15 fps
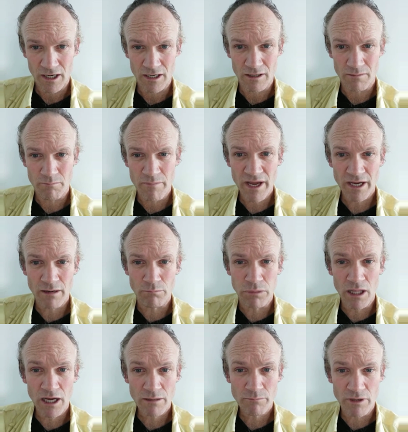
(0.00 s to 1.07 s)
mega
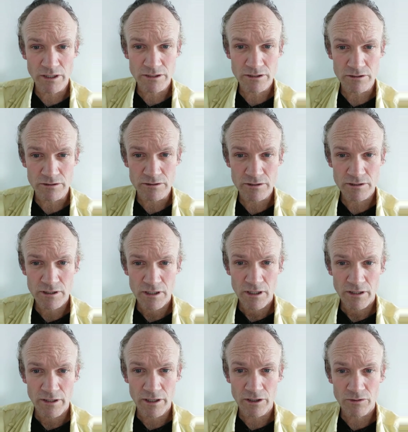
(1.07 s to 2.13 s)
blockbusters
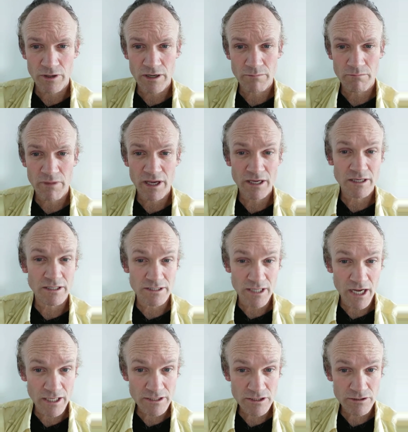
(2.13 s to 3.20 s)
that create mega
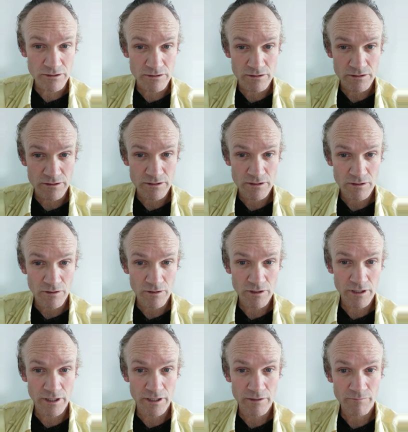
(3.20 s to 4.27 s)
disasters.
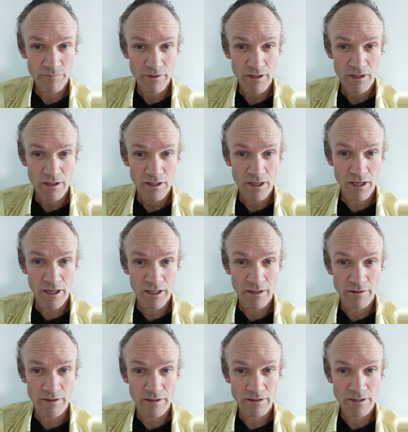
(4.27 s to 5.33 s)
Okay,
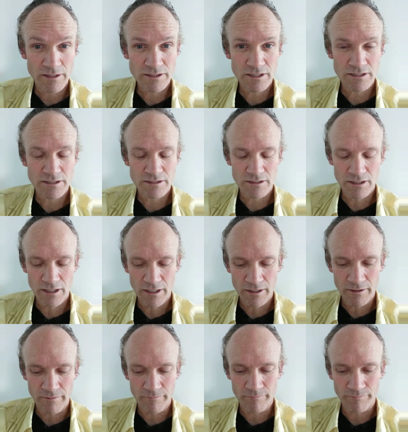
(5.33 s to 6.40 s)
and this is
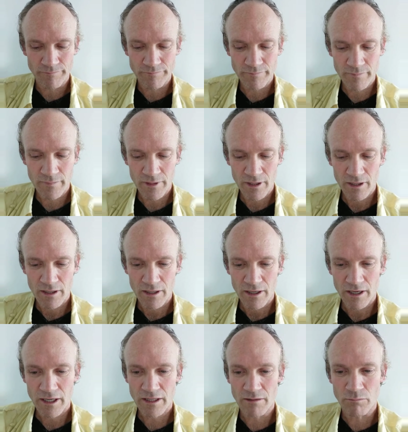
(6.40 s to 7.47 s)

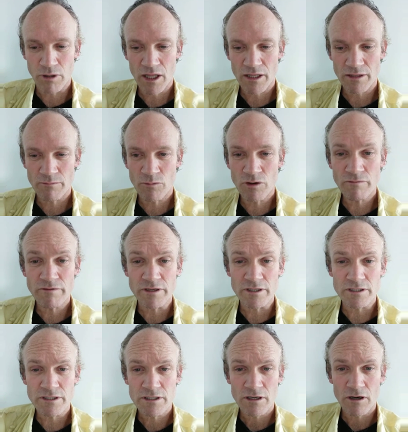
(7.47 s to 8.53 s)
again the
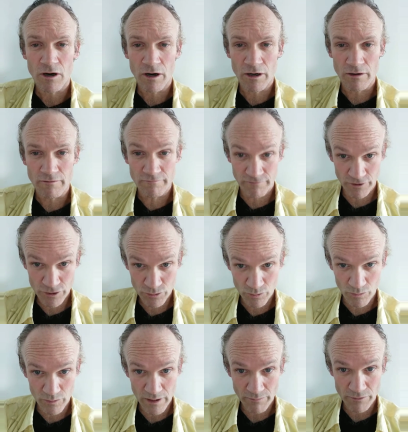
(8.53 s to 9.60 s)
movies are
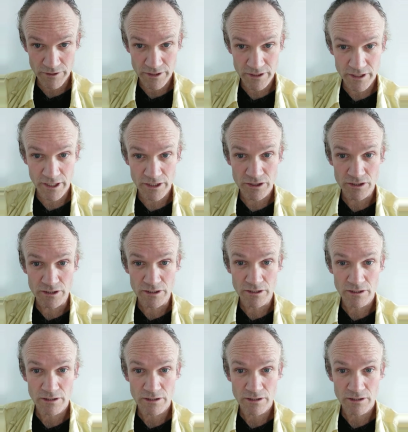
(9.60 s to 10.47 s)
virtual representation,